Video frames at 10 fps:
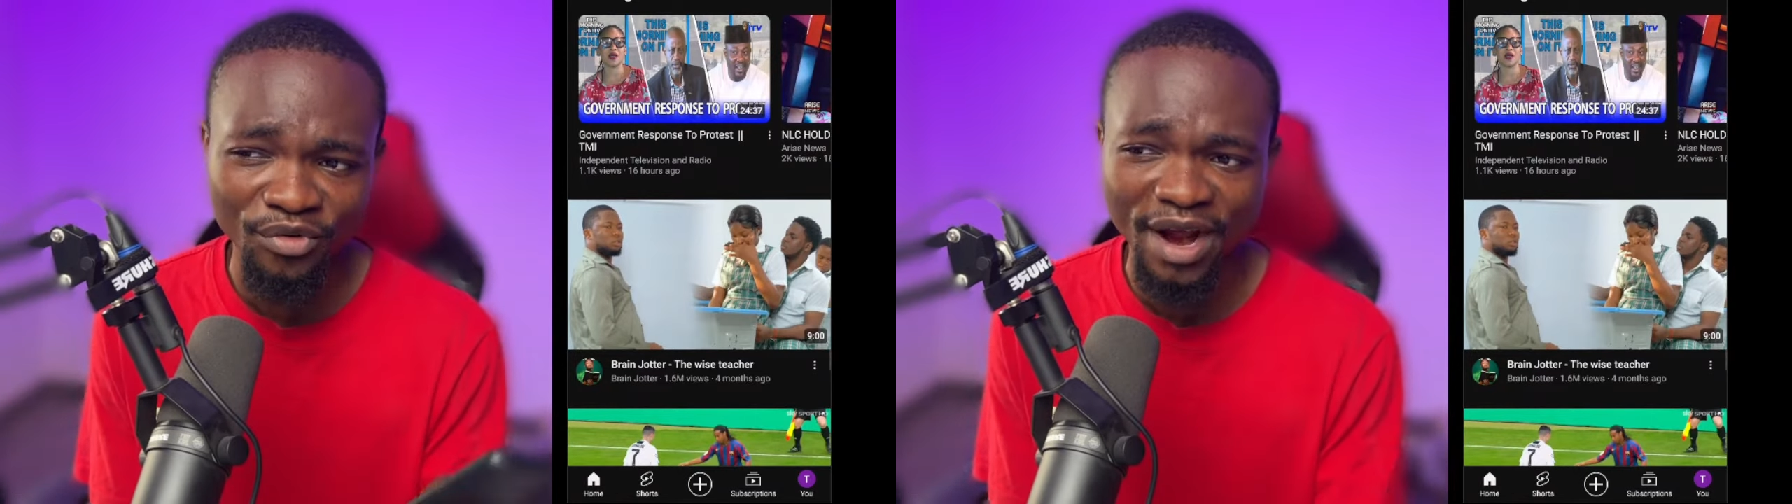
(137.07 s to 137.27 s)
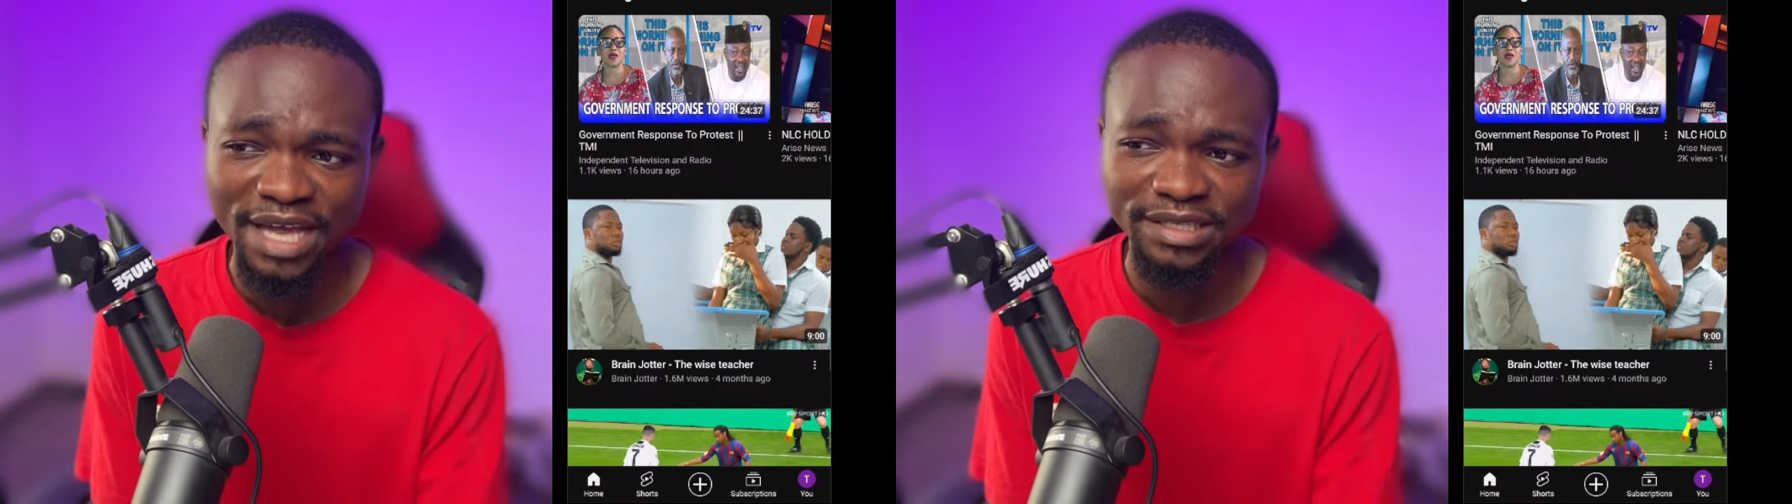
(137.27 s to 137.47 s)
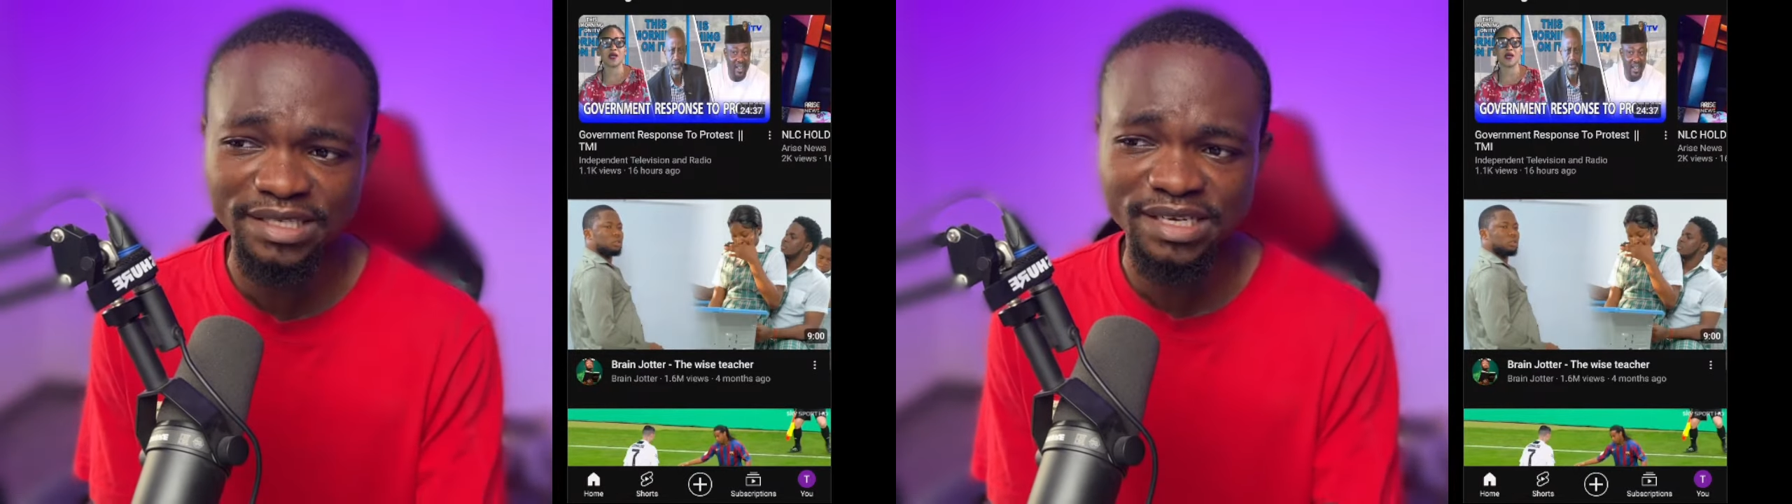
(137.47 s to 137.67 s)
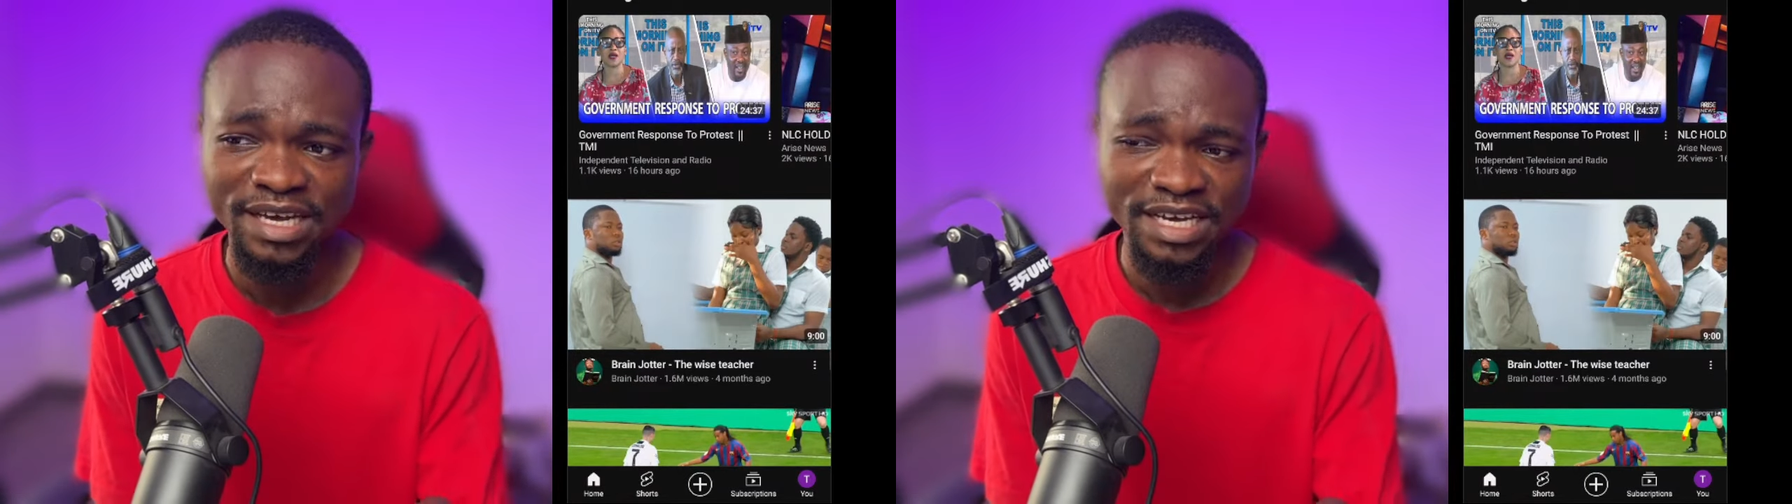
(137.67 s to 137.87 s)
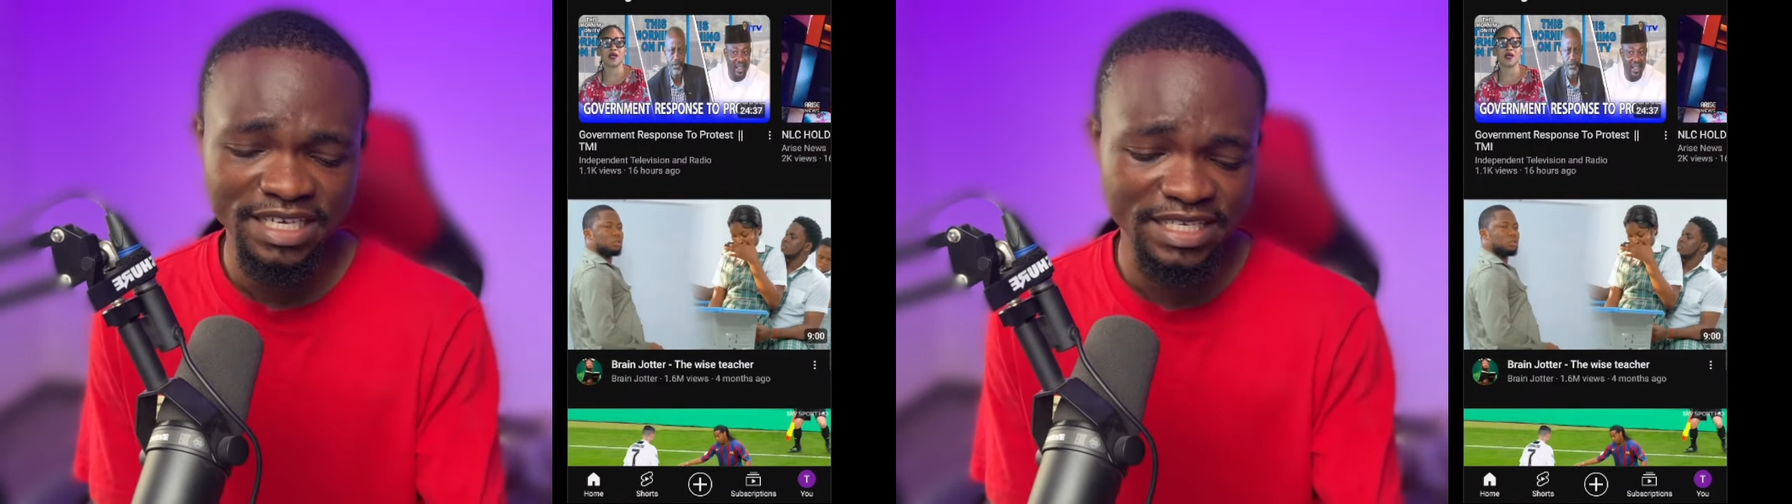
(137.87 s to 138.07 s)
right.
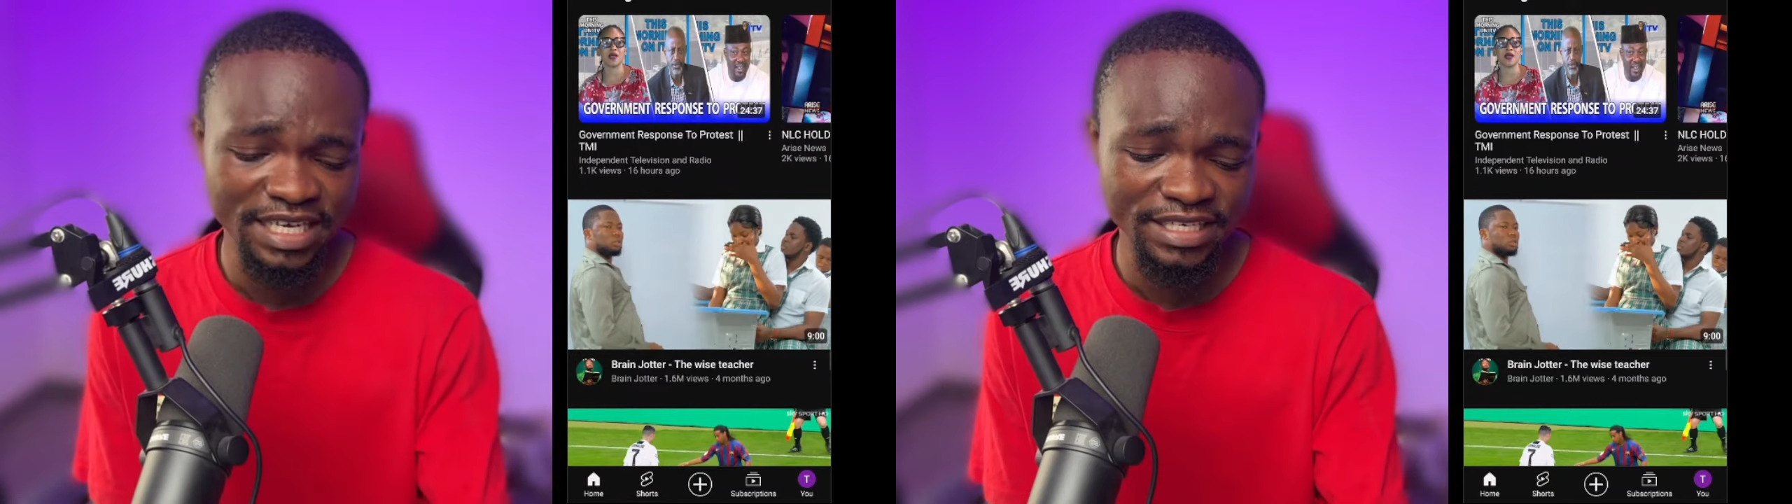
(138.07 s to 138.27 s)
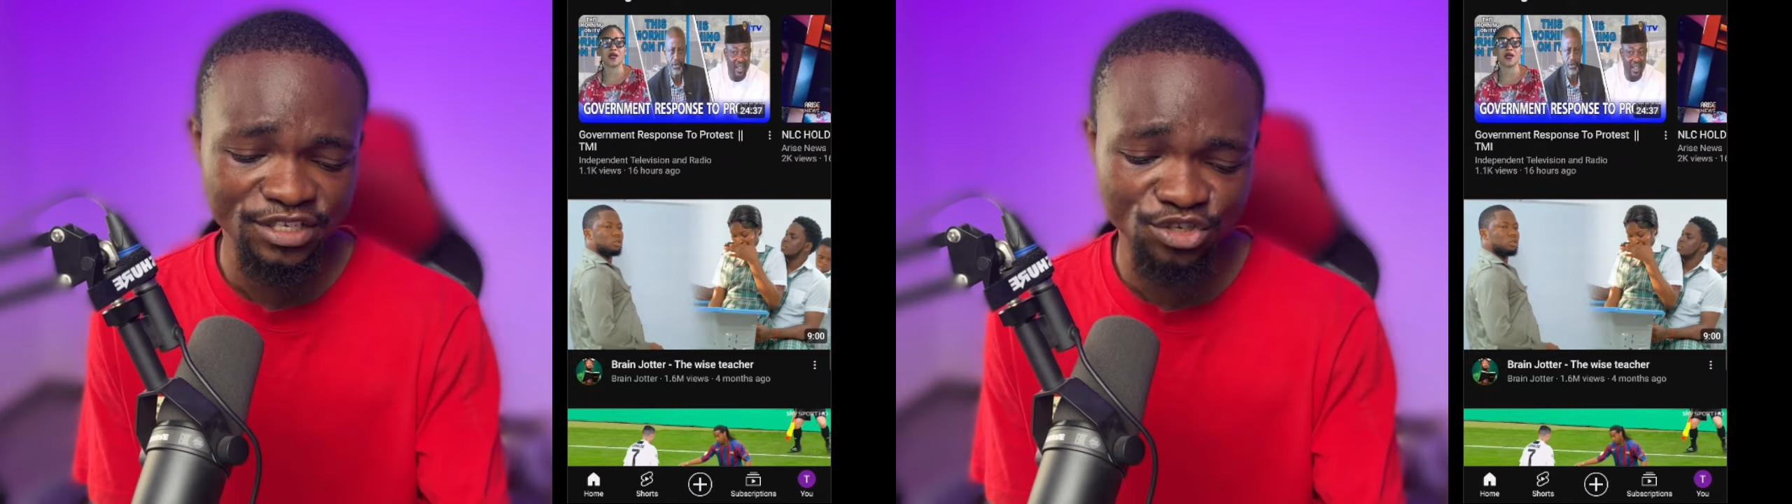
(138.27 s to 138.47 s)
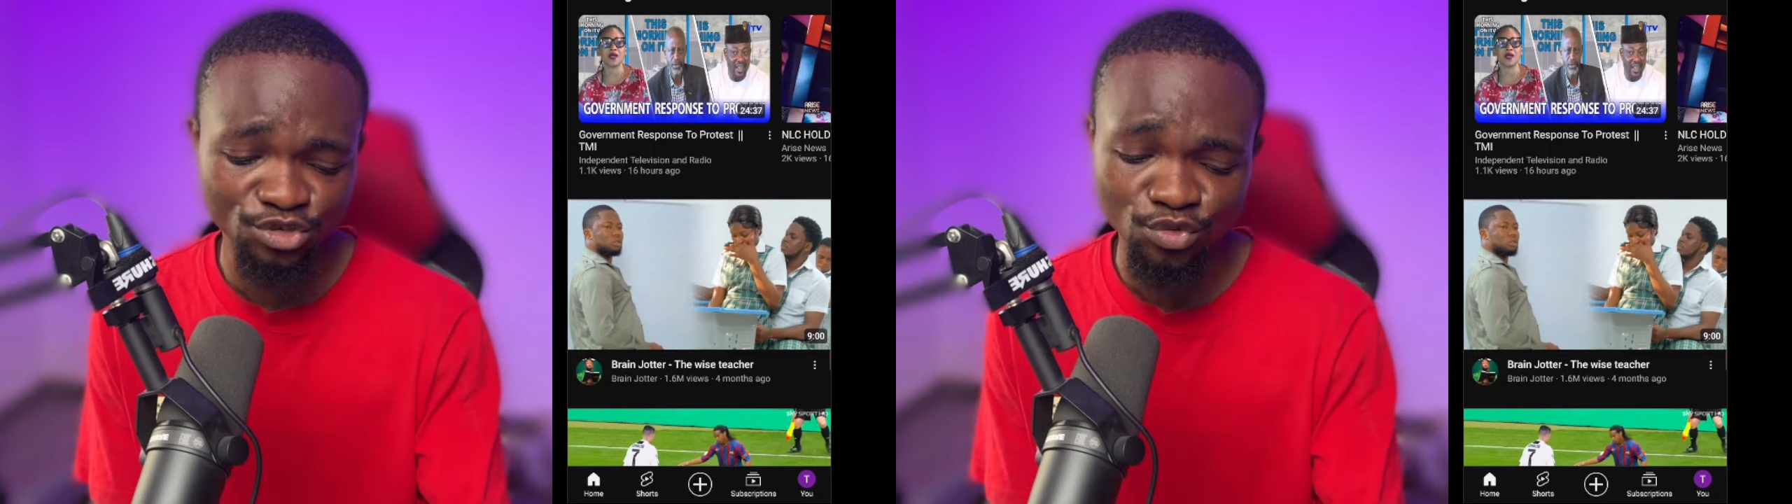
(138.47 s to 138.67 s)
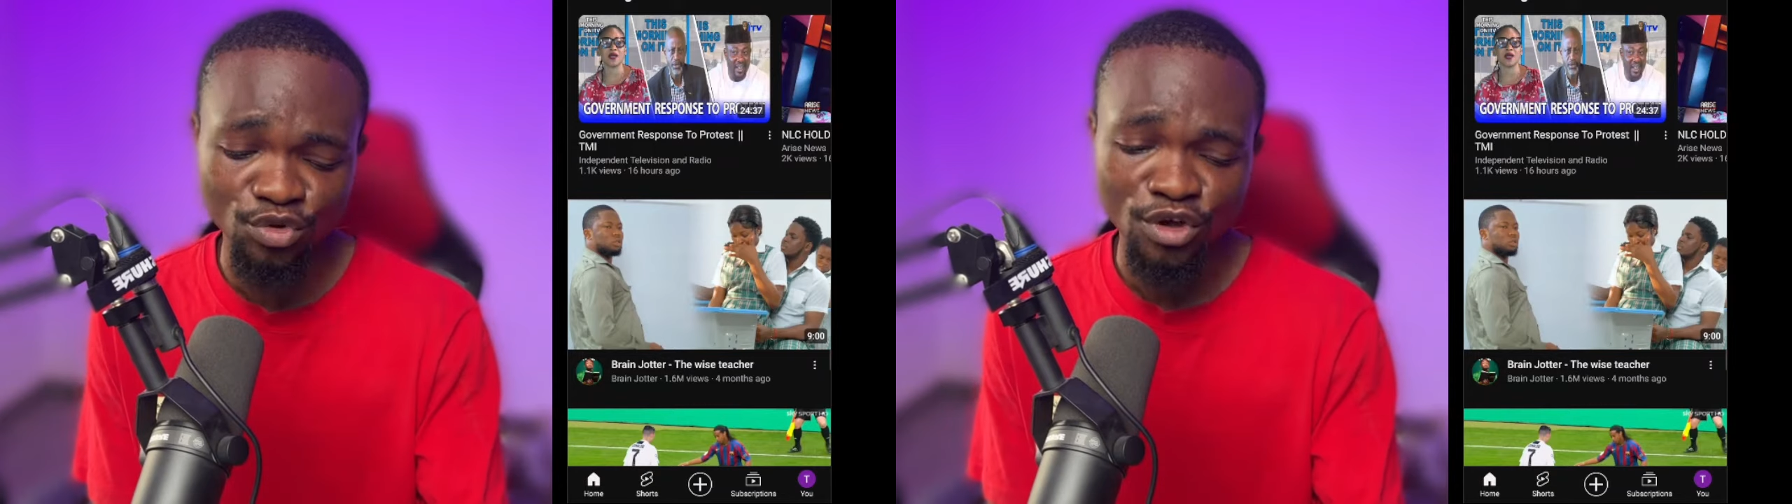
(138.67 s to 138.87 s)
It says U.